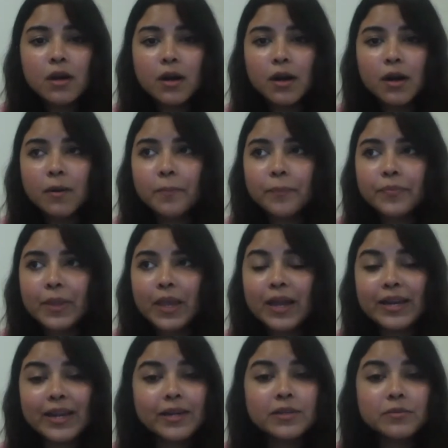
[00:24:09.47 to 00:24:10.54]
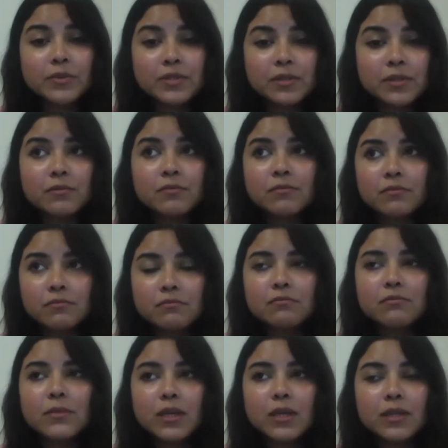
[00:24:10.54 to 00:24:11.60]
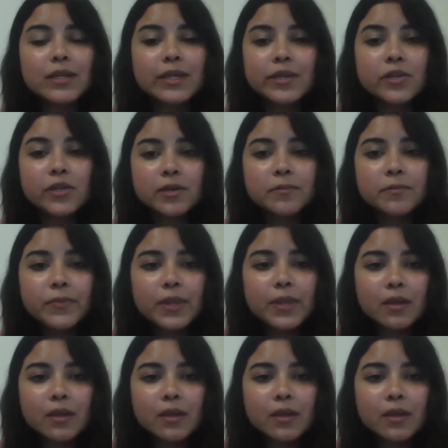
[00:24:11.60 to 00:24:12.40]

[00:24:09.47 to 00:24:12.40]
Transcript: and activism in India.